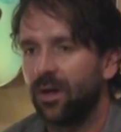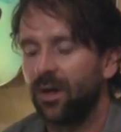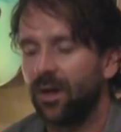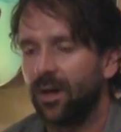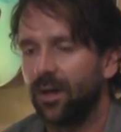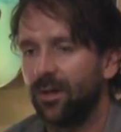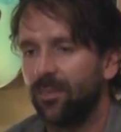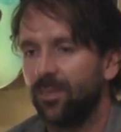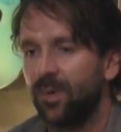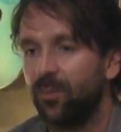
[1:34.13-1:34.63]

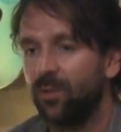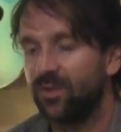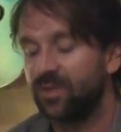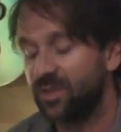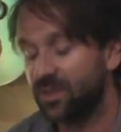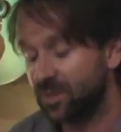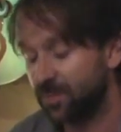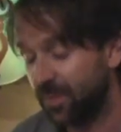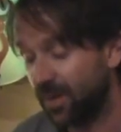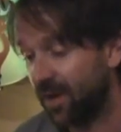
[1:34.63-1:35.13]
was
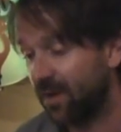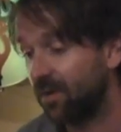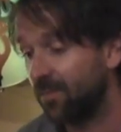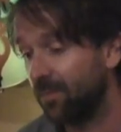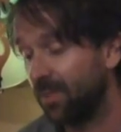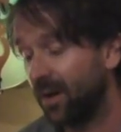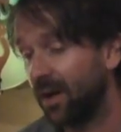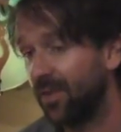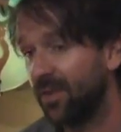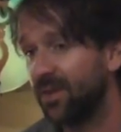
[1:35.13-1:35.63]

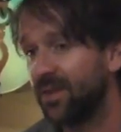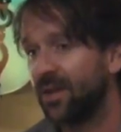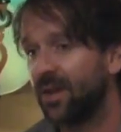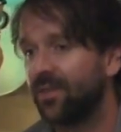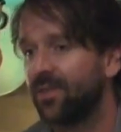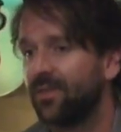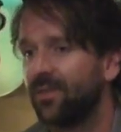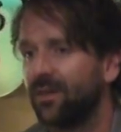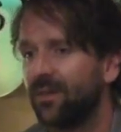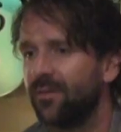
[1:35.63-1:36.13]
inspired by the
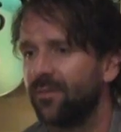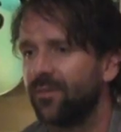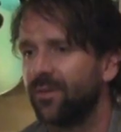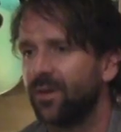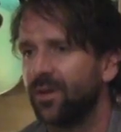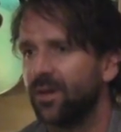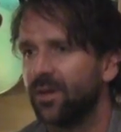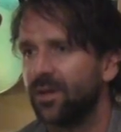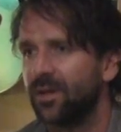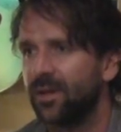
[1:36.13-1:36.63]
death
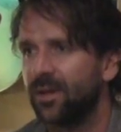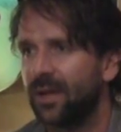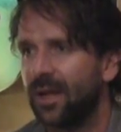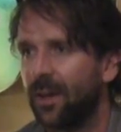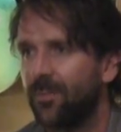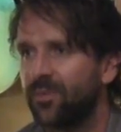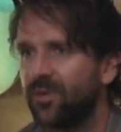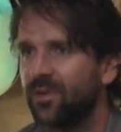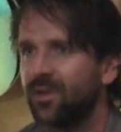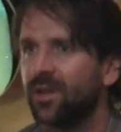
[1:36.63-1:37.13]
of
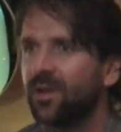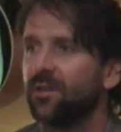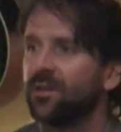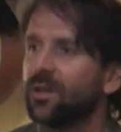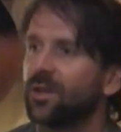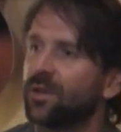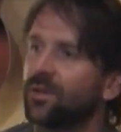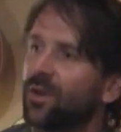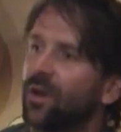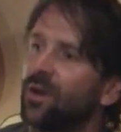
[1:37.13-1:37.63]
Captain
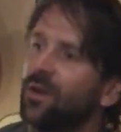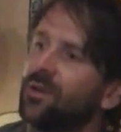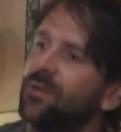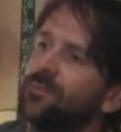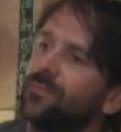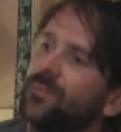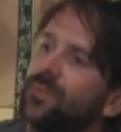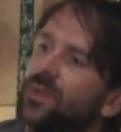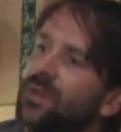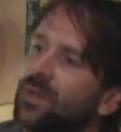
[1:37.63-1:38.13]
Nicola
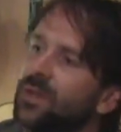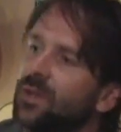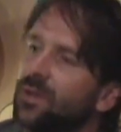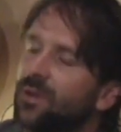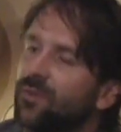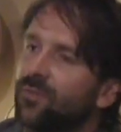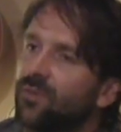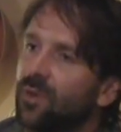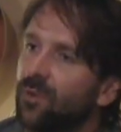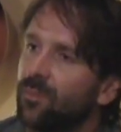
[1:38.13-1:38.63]
Goddard
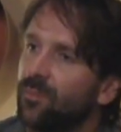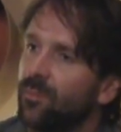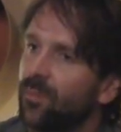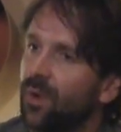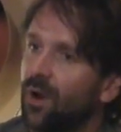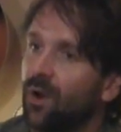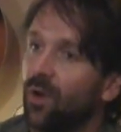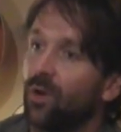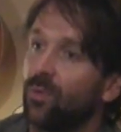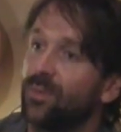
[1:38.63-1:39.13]
from our